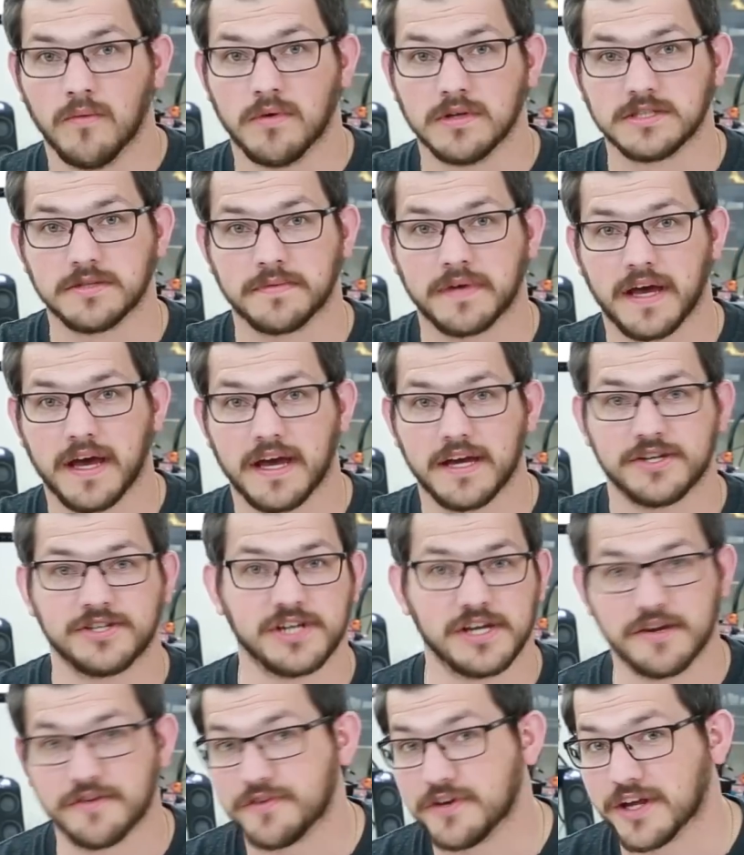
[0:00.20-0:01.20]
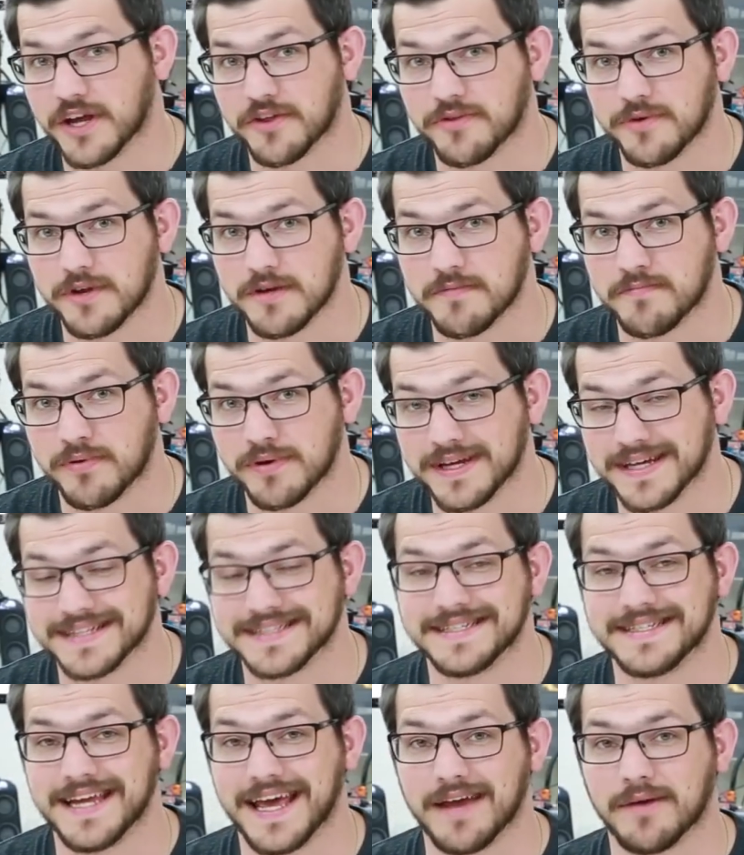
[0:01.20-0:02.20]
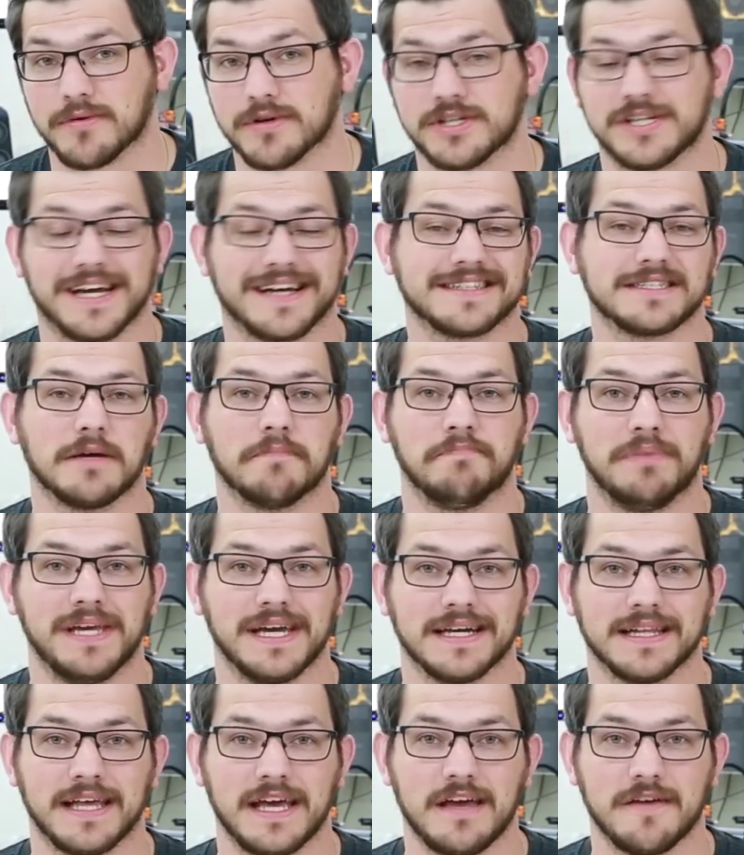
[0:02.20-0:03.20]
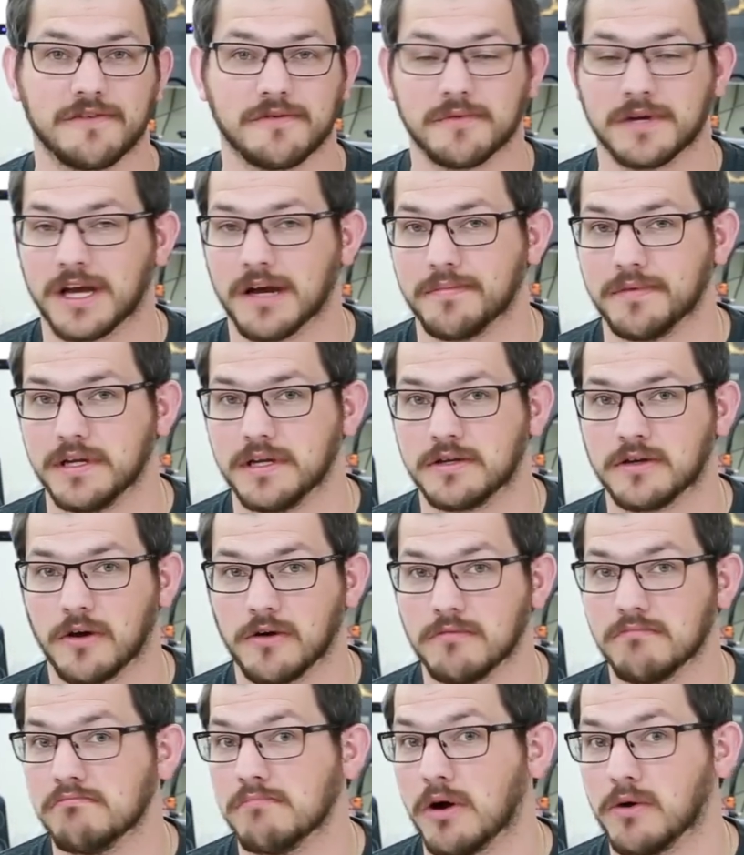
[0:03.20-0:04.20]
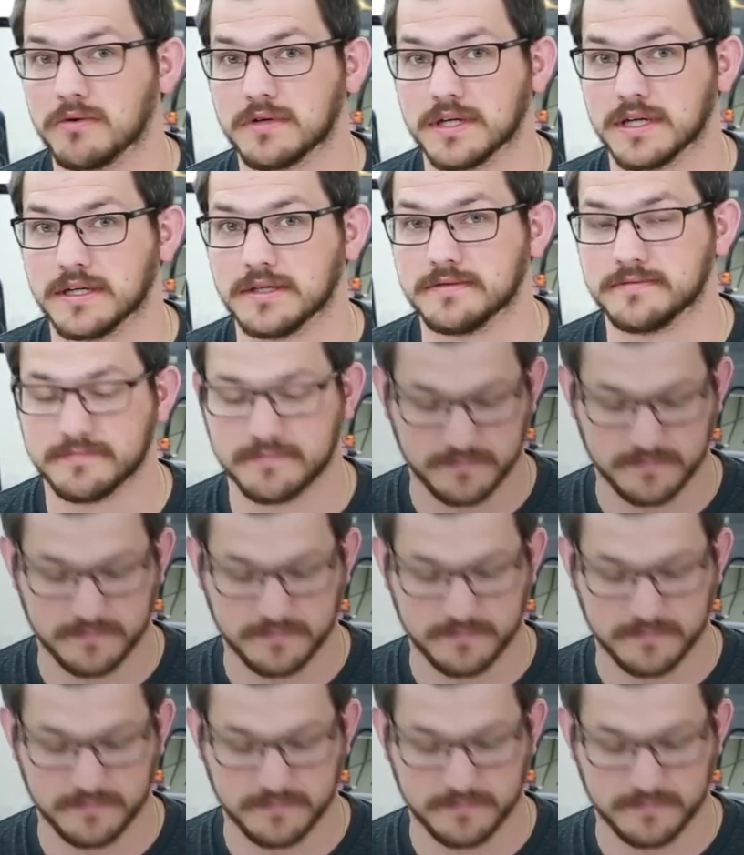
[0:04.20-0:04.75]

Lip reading: What's up guys, Shane here for 3D Printing, and today we're going to check out some PLA from a company called Melca.